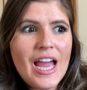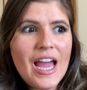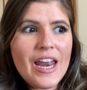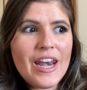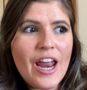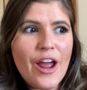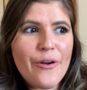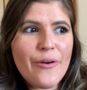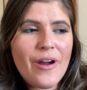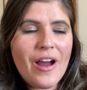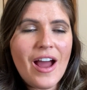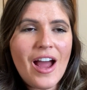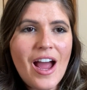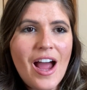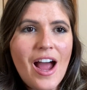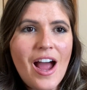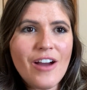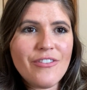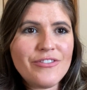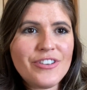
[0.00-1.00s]
Now,
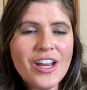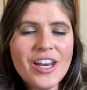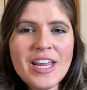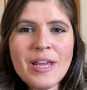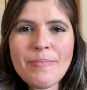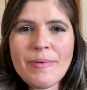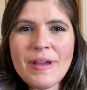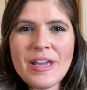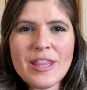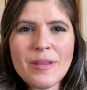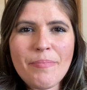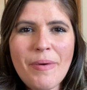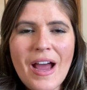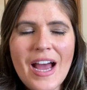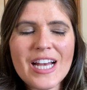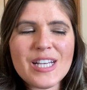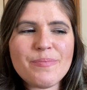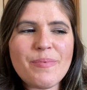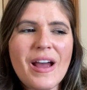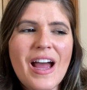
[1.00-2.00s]
I've done eBay in the
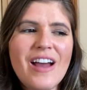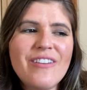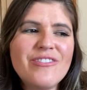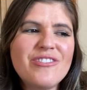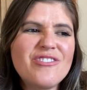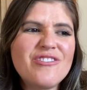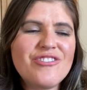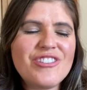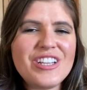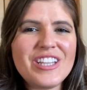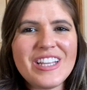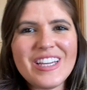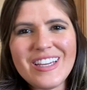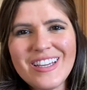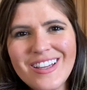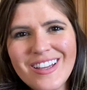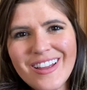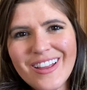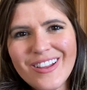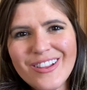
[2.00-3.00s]
past, but I haven't
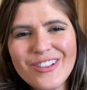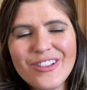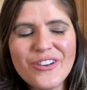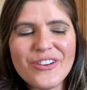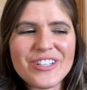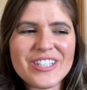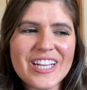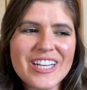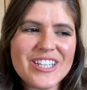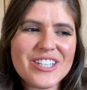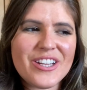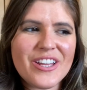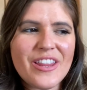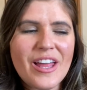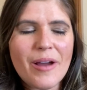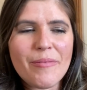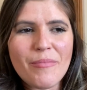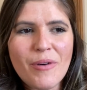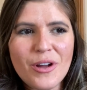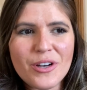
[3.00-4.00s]
really looked into it
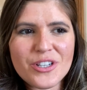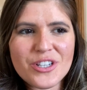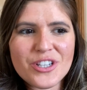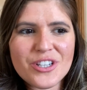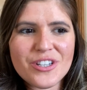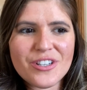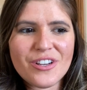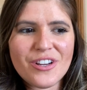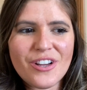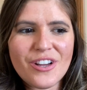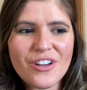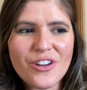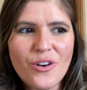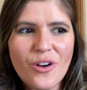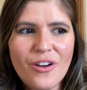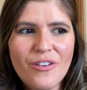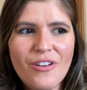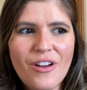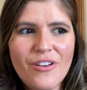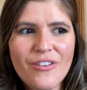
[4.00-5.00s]
that much. You know,
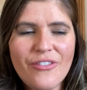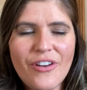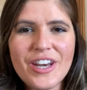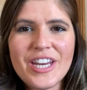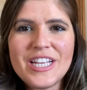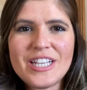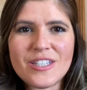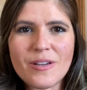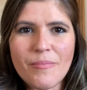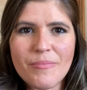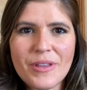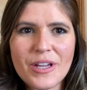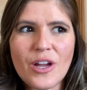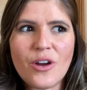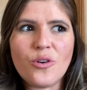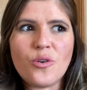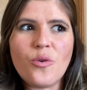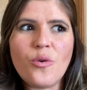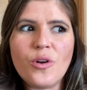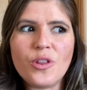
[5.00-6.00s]
if I need something,
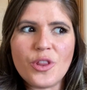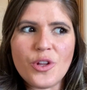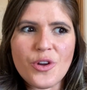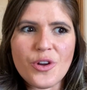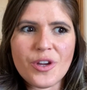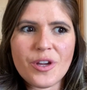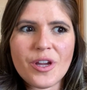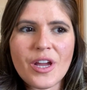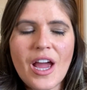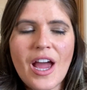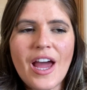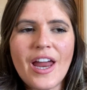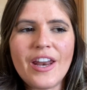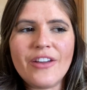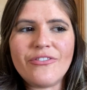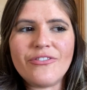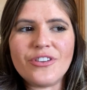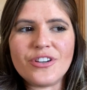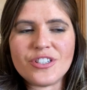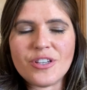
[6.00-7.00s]
I'll go and look, and
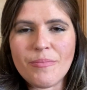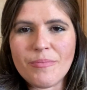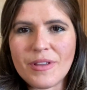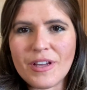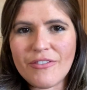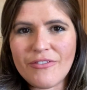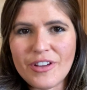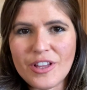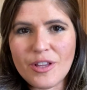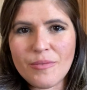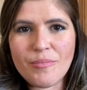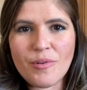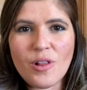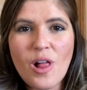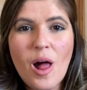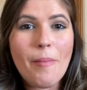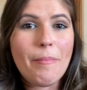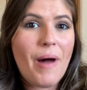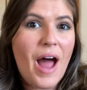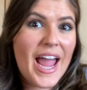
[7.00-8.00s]
if there's something available,
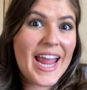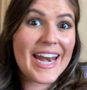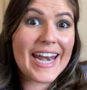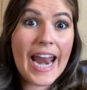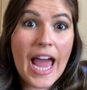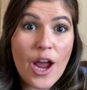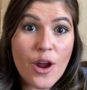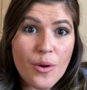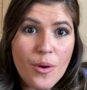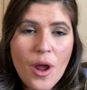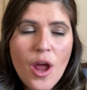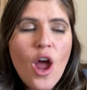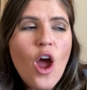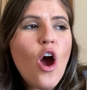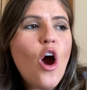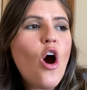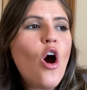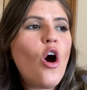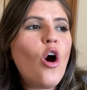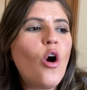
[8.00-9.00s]
I'll buy it now.
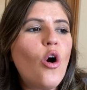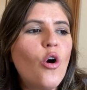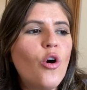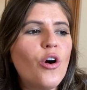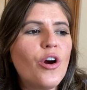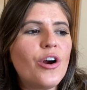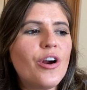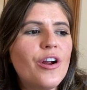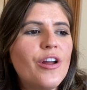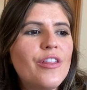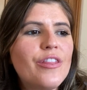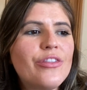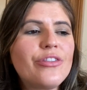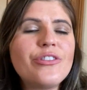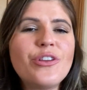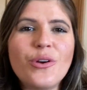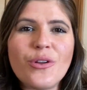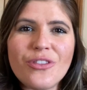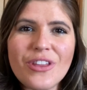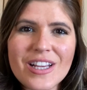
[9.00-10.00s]
Or
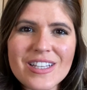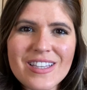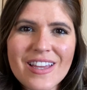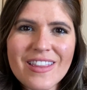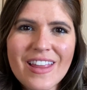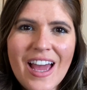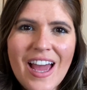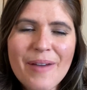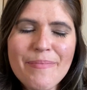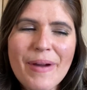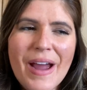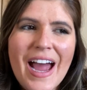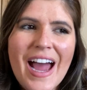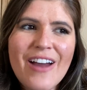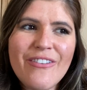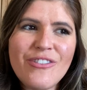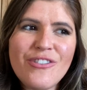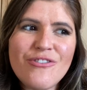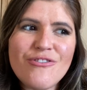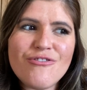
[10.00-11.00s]
you know, things like that. But I
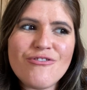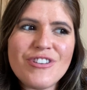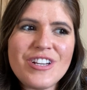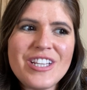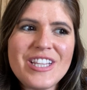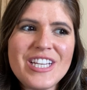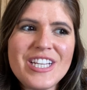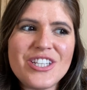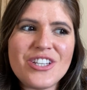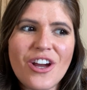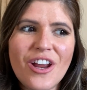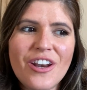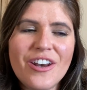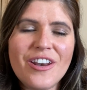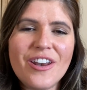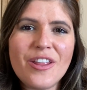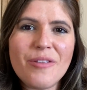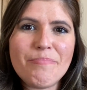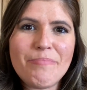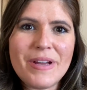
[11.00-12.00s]
haven't really
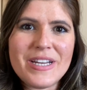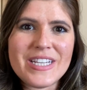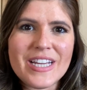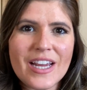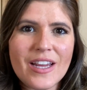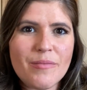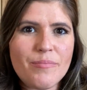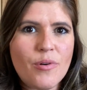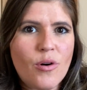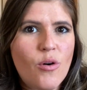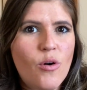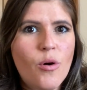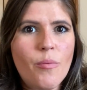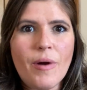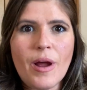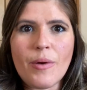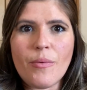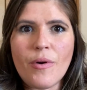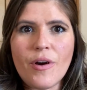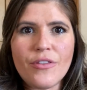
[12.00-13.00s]
done bidding. But oh
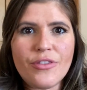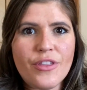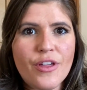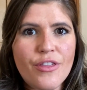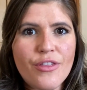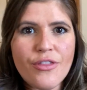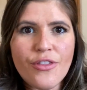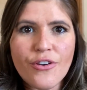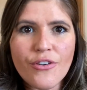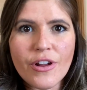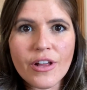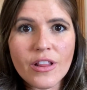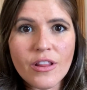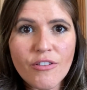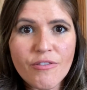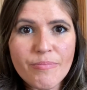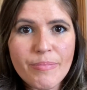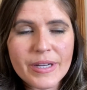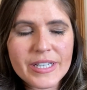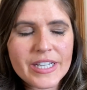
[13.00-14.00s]
my word, the thrill
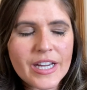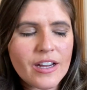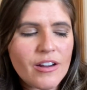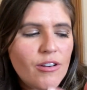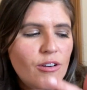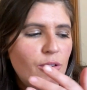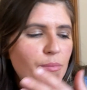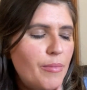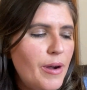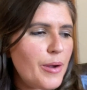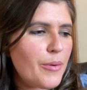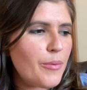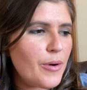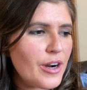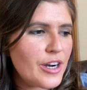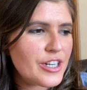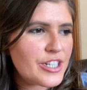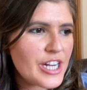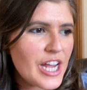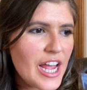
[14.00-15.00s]
of bidding. Oh my
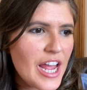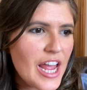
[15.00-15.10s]
word.